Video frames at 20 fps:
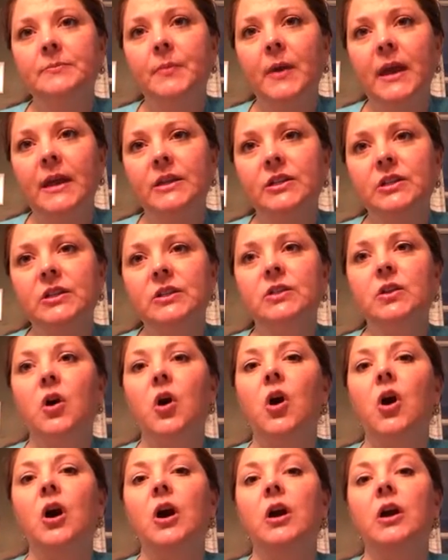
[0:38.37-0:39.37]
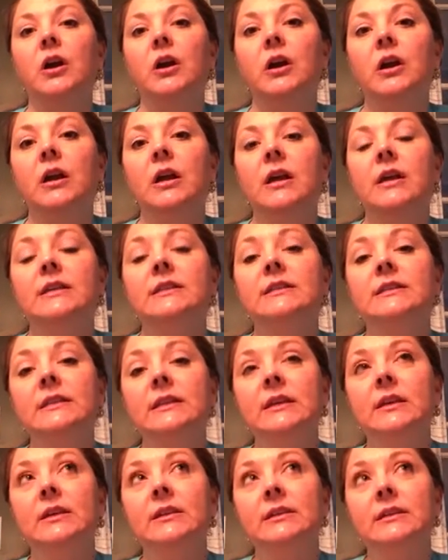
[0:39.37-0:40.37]
pages
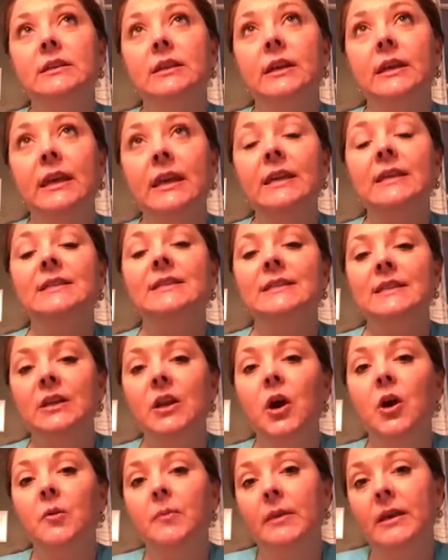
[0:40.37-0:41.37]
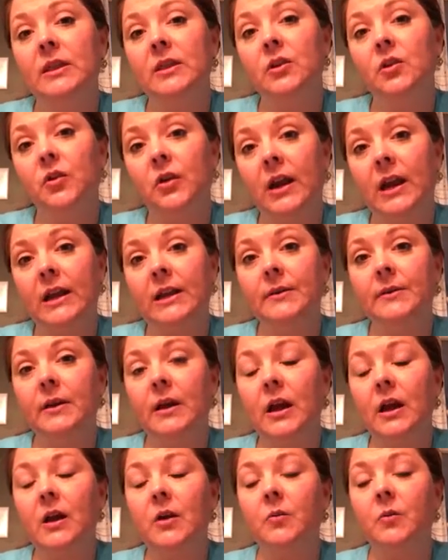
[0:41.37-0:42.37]
the key is sent home in the crate
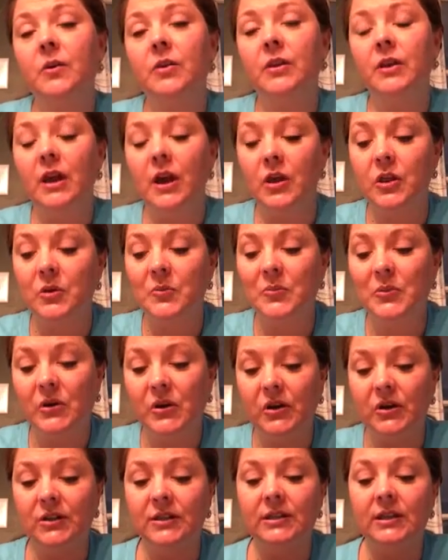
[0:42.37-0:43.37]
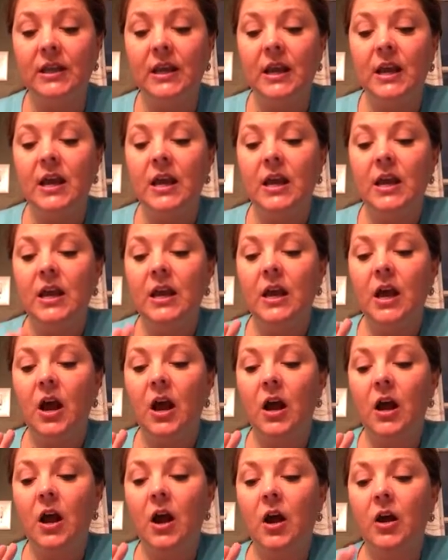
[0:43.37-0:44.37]
with the other books.
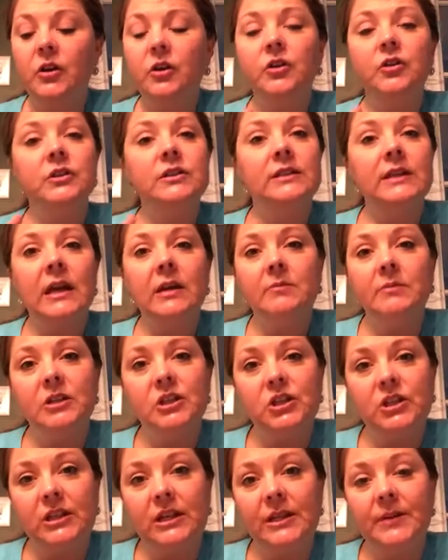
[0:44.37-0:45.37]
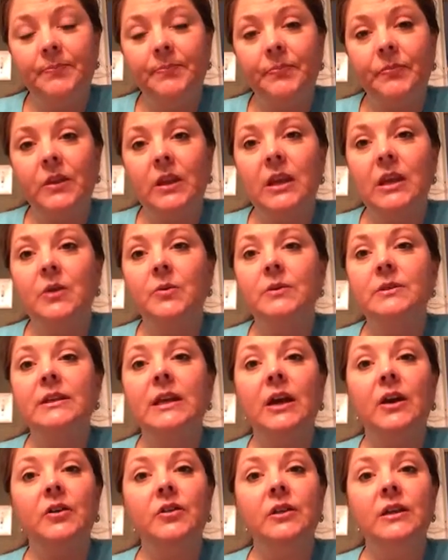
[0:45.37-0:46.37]
On your assignment sheet, it will
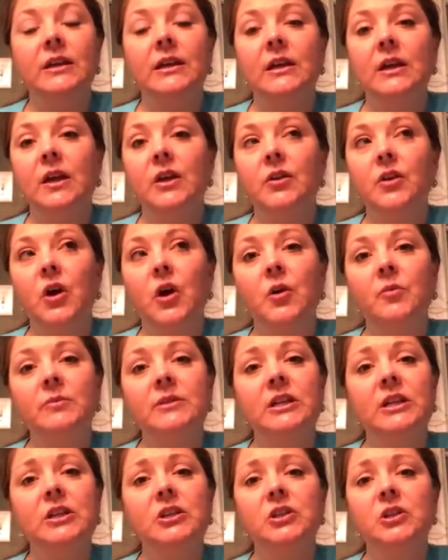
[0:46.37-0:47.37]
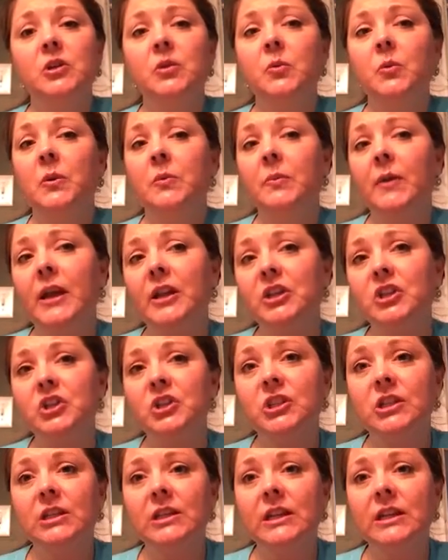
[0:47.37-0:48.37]
tell the home teacher what pages
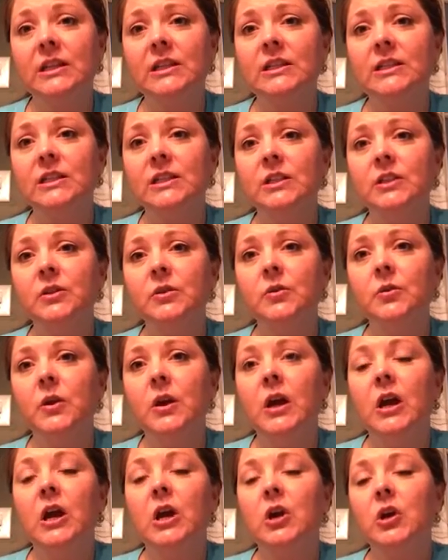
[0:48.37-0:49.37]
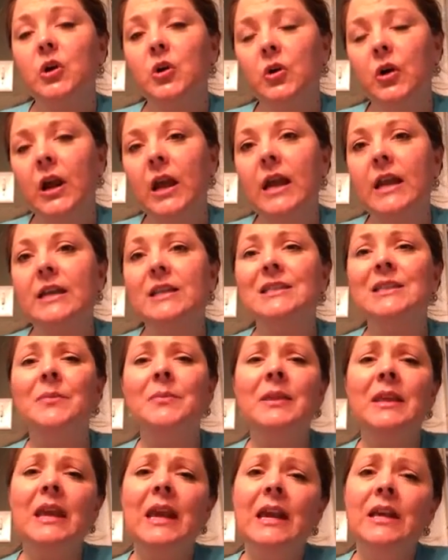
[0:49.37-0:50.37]
she needs to grade. Some
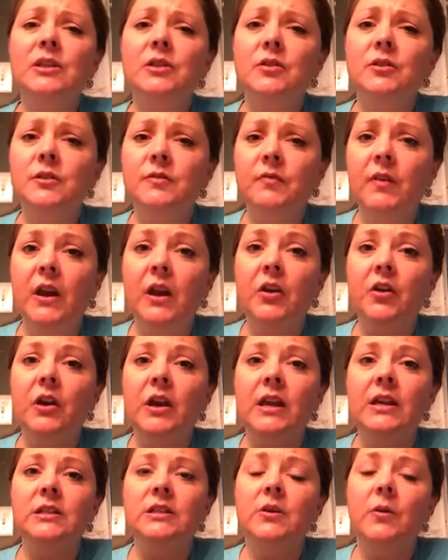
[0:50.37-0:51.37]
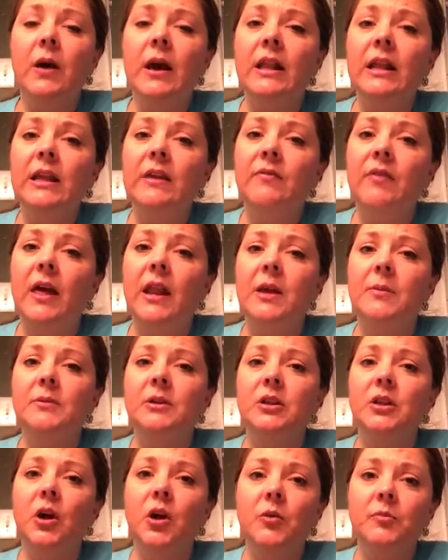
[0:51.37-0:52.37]
of the answers vary, and so I'll leave that up
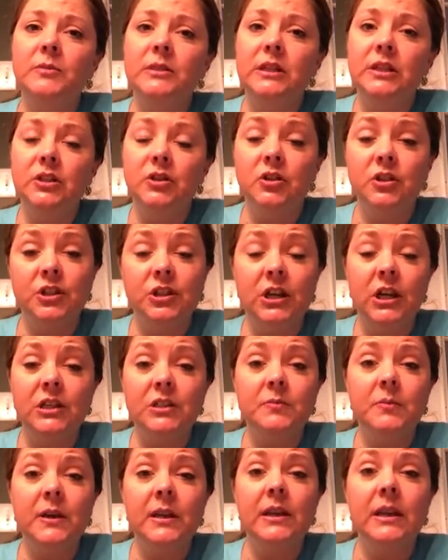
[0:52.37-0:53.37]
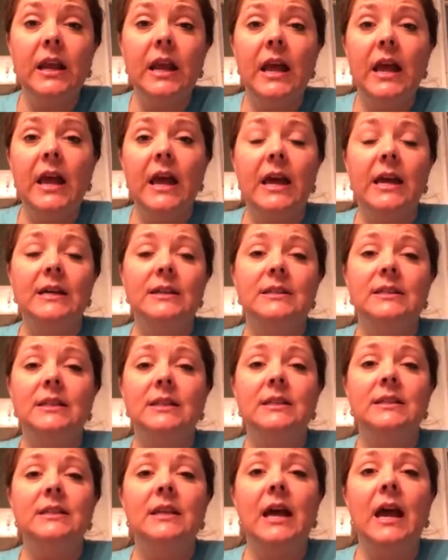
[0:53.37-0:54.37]
to the home teacher's judgment as to
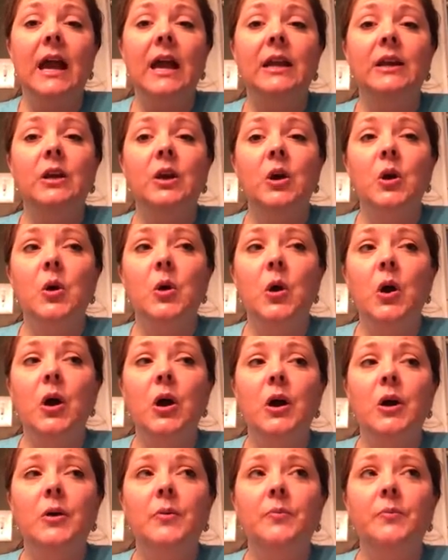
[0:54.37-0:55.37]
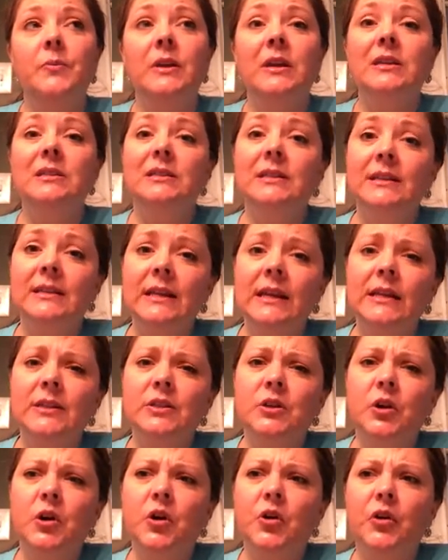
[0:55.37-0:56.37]
decide, is this
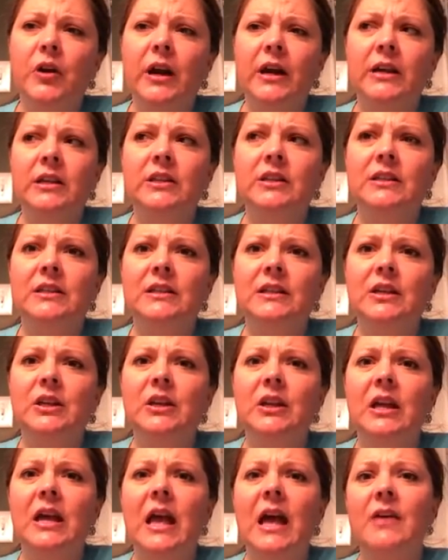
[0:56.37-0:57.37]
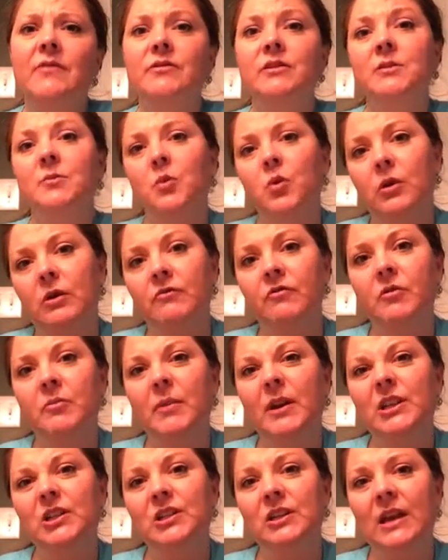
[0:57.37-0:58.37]
answer correct? Could it have some more
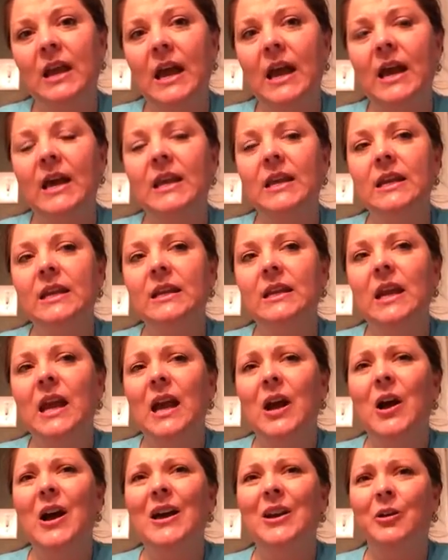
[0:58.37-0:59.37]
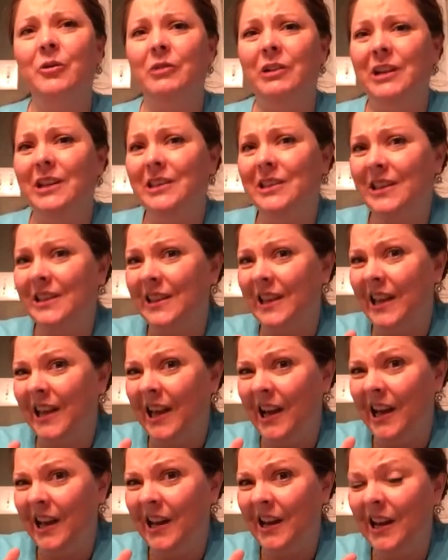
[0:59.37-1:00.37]
information added? I don't really think they
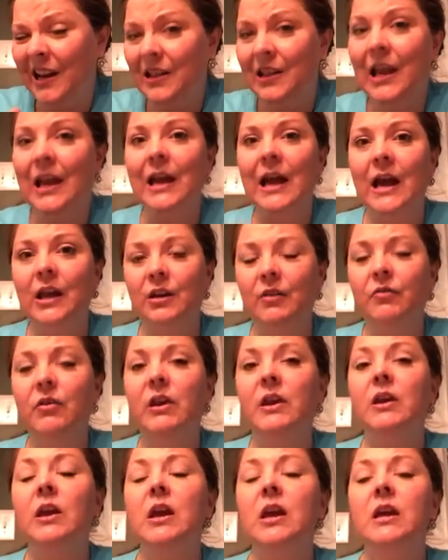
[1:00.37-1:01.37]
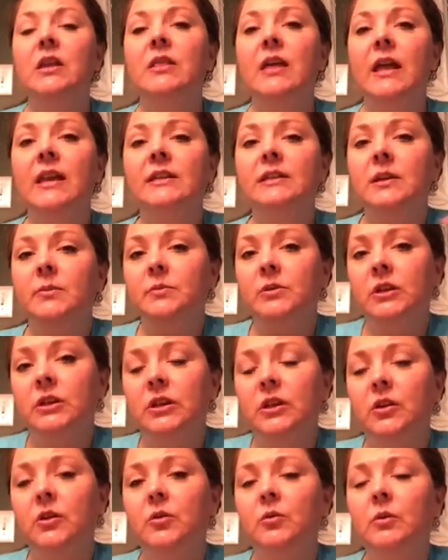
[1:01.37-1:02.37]
got it. That kind of thing. That is up to
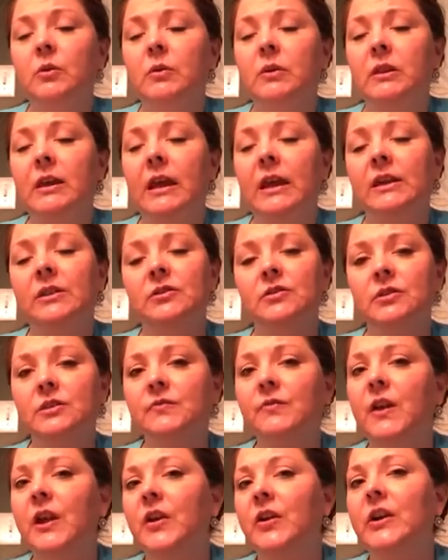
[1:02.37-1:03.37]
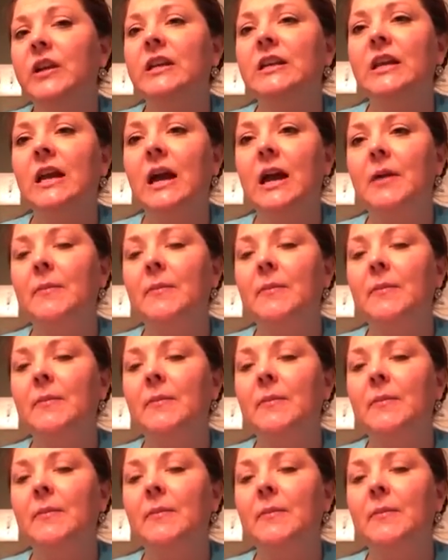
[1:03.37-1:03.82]
you when the answers vary.